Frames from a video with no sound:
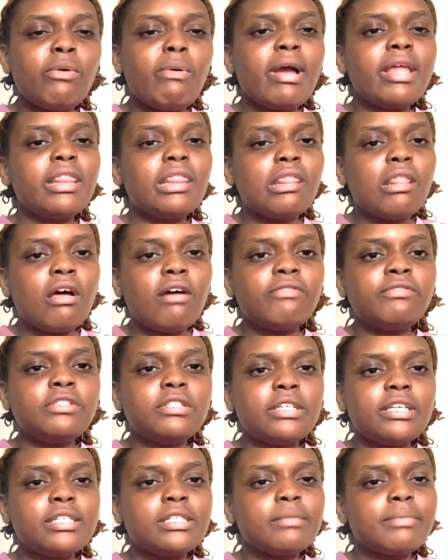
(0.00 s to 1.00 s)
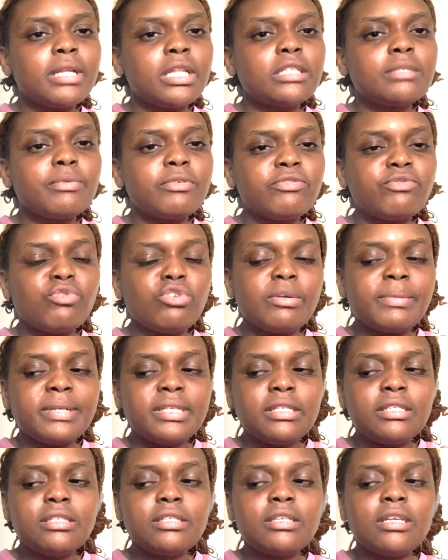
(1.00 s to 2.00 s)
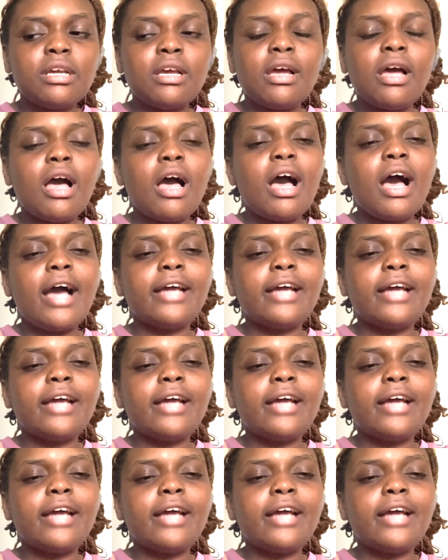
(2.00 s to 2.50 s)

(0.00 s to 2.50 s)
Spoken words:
Even though I loved Isabella's performance,